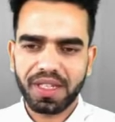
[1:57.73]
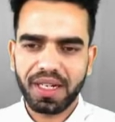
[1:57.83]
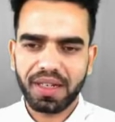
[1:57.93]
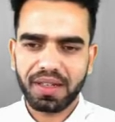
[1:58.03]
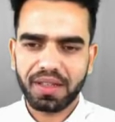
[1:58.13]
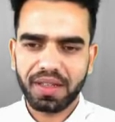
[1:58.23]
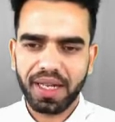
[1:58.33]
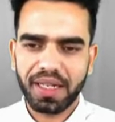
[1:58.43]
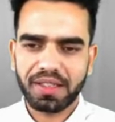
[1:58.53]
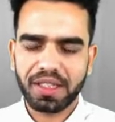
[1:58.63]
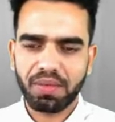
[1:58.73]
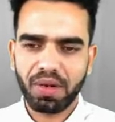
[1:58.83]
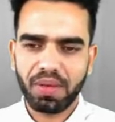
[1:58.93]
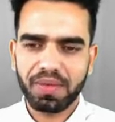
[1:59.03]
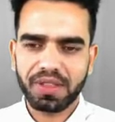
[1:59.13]
are the gastric
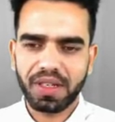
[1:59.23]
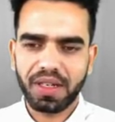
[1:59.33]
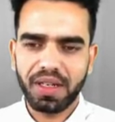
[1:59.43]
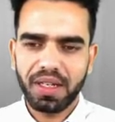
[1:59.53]
problems are